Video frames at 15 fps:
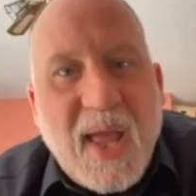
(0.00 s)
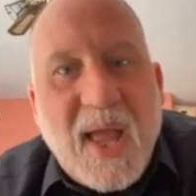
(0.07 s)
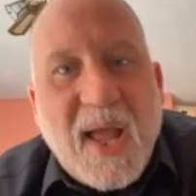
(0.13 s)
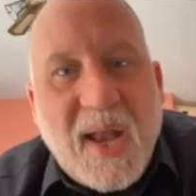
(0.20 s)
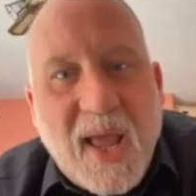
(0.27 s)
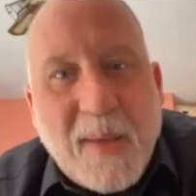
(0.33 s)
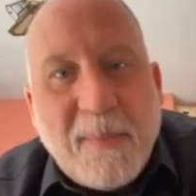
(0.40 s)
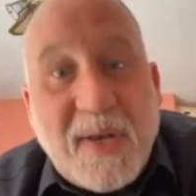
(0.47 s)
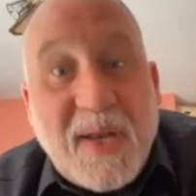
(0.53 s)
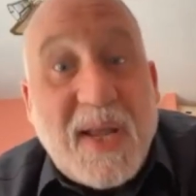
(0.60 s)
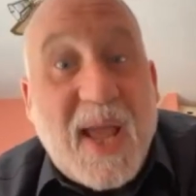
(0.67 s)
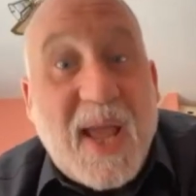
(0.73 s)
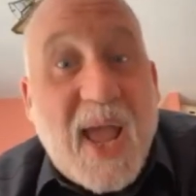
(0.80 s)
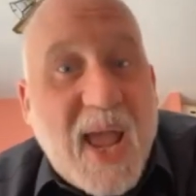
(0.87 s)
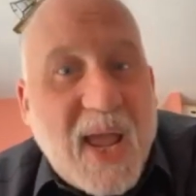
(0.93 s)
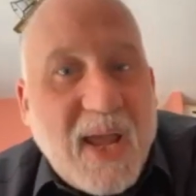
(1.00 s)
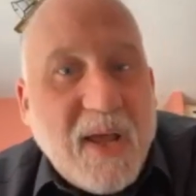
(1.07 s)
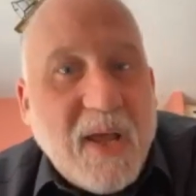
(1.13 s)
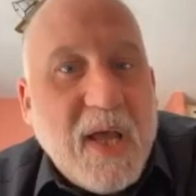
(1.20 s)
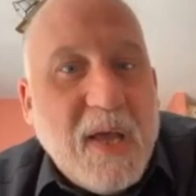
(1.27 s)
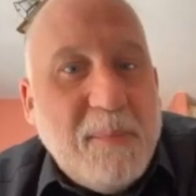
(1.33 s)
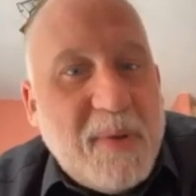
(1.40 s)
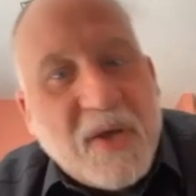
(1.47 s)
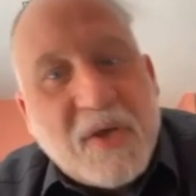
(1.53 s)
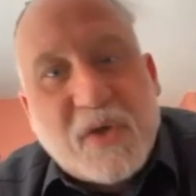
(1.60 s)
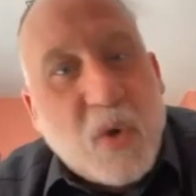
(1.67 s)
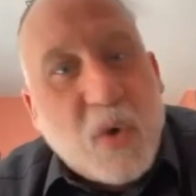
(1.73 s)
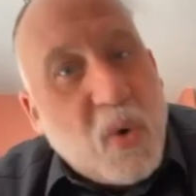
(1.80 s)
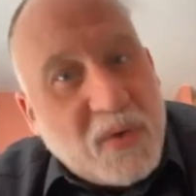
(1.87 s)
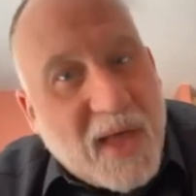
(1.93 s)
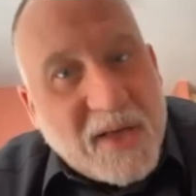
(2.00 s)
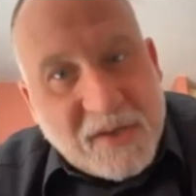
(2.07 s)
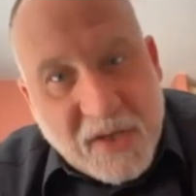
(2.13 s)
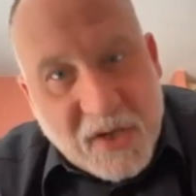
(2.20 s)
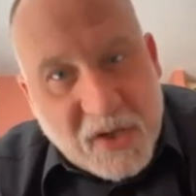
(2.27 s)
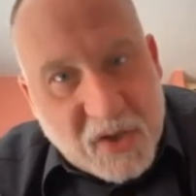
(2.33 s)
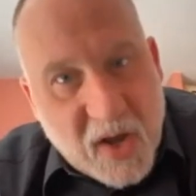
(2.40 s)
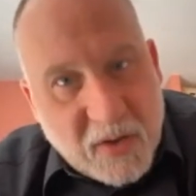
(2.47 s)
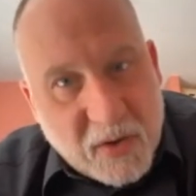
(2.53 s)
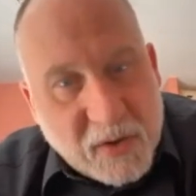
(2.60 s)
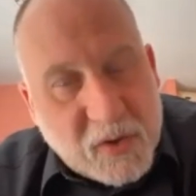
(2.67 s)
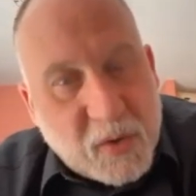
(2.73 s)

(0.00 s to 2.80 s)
and MDA being sold as each other.